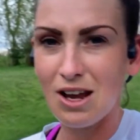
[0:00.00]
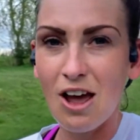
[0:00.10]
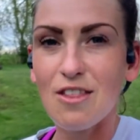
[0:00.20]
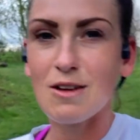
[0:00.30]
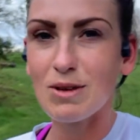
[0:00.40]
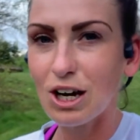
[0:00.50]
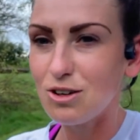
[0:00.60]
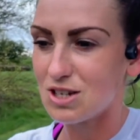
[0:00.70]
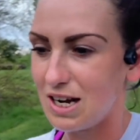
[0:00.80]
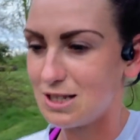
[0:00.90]
I think my
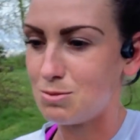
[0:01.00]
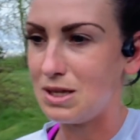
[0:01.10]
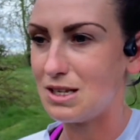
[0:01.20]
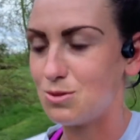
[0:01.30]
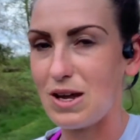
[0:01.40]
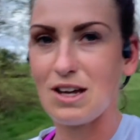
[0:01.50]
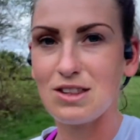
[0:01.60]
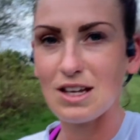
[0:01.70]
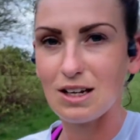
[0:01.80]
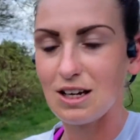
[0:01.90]
coach hates me this week, I
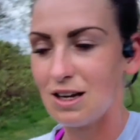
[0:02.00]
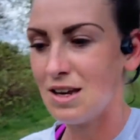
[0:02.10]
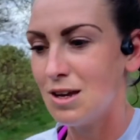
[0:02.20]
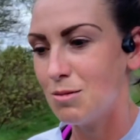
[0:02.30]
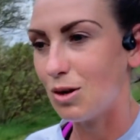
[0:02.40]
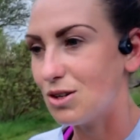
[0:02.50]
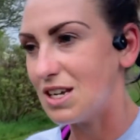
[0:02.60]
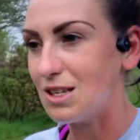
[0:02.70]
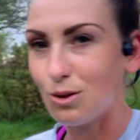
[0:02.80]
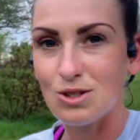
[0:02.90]
think because
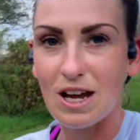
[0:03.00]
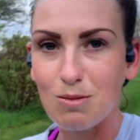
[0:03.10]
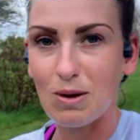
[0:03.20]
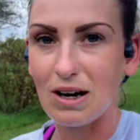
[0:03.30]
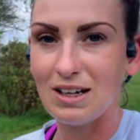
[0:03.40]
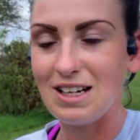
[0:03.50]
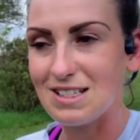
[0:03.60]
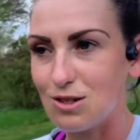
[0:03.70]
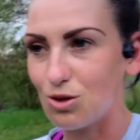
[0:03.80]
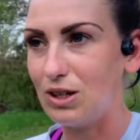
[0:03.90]
he's on taper, he's
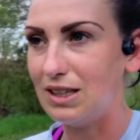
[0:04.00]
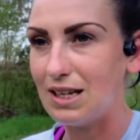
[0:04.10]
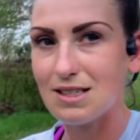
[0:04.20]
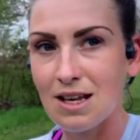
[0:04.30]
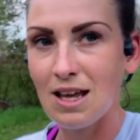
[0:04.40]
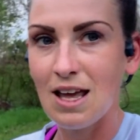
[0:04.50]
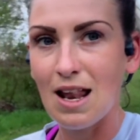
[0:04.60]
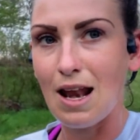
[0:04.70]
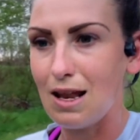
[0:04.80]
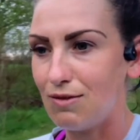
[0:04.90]
enjoying this,
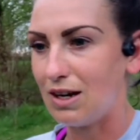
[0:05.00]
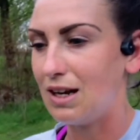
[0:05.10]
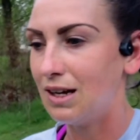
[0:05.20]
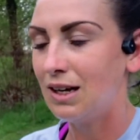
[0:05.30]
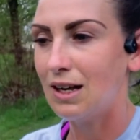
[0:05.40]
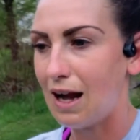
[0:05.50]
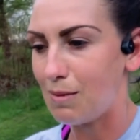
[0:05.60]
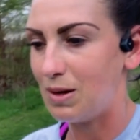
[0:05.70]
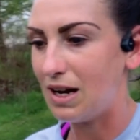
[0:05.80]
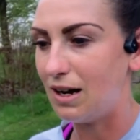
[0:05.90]
living it,
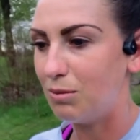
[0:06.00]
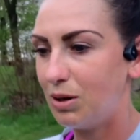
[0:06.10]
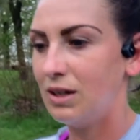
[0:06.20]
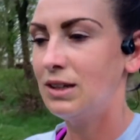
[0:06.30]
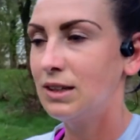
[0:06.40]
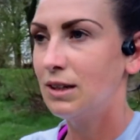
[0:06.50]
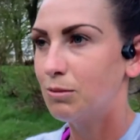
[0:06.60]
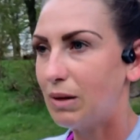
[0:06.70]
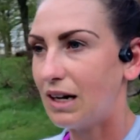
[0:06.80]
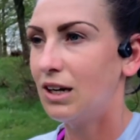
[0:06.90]
lapping it up.
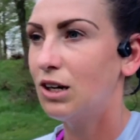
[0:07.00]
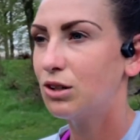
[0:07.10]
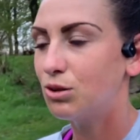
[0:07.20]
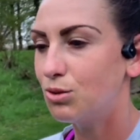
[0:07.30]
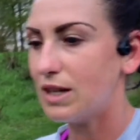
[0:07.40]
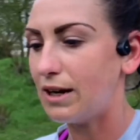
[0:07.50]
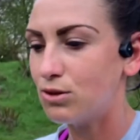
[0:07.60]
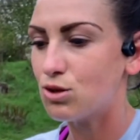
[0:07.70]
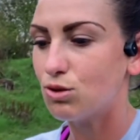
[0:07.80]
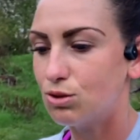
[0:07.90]
But
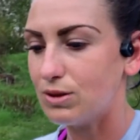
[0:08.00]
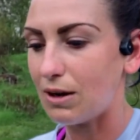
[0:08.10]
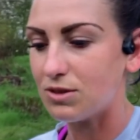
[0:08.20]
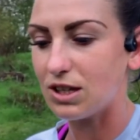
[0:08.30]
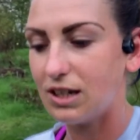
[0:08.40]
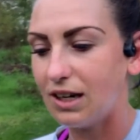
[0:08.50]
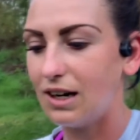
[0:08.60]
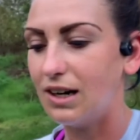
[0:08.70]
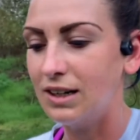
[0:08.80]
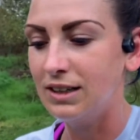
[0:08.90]
short cool down to the
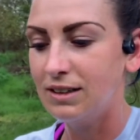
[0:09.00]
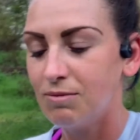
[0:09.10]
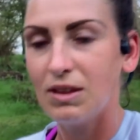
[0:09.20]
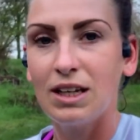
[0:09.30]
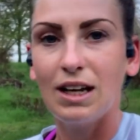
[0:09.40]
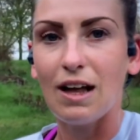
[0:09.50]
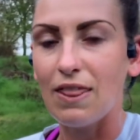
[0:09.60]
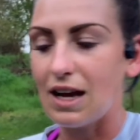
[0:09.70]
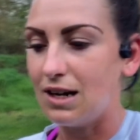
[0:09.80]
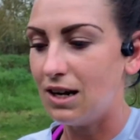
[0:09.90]
car, and
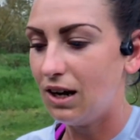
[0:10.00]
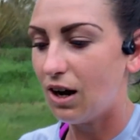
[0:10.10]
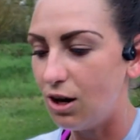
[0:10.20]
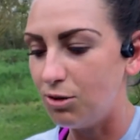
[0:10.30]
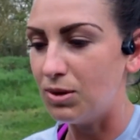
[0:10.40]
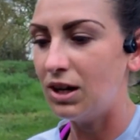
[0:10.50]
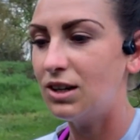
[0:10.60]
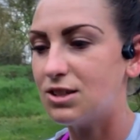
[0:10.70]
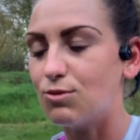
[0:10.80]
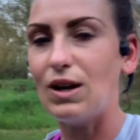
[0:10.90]
then home
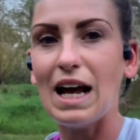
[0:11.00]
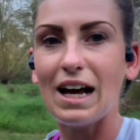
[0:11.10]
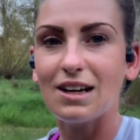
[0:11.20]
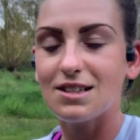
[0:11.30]
to relax.